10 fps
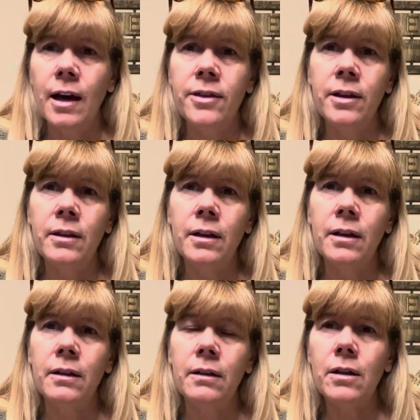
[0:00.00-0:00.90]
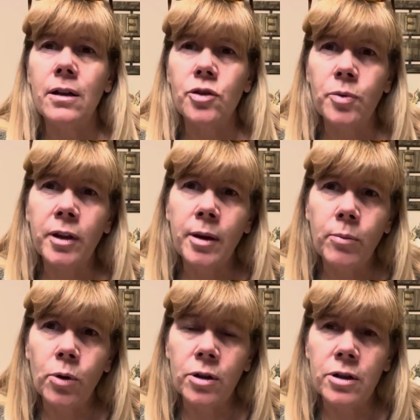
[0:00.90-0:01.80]
I think that it's really
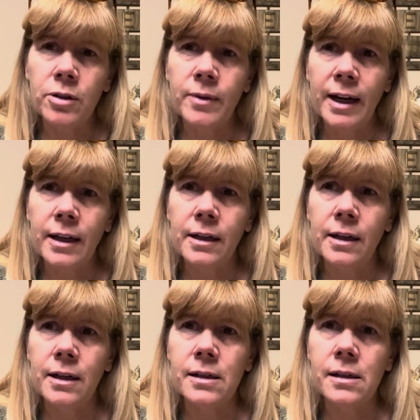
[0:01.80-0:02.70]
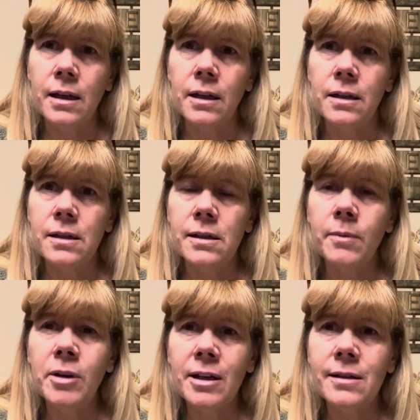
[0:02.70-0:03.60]
important to recognize that
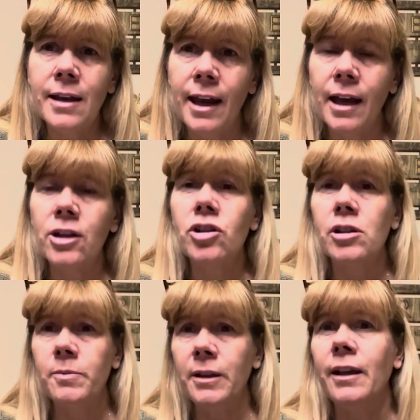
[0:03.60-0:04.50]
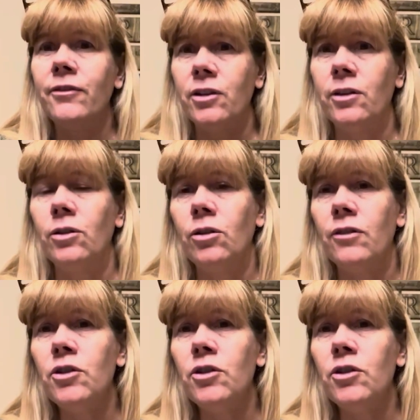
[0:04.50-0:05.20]
some kids can't just be left on their own.